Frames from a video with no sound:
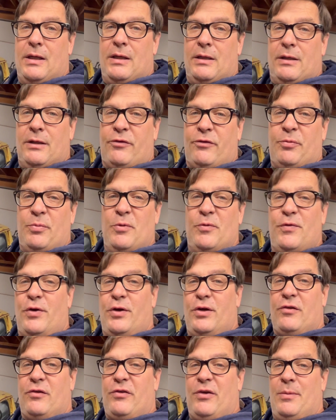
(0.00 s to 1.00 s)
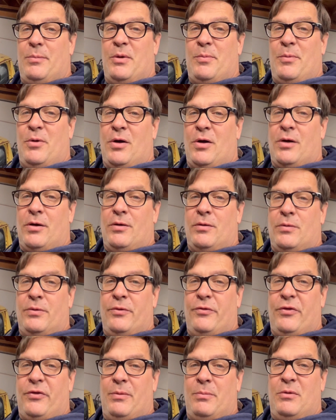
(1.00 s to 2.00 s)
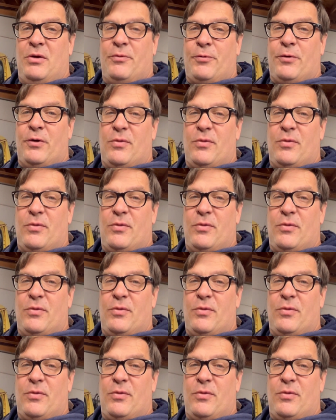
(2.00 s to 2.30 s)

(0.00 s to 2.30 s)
Let's move on to something tomorrow, something different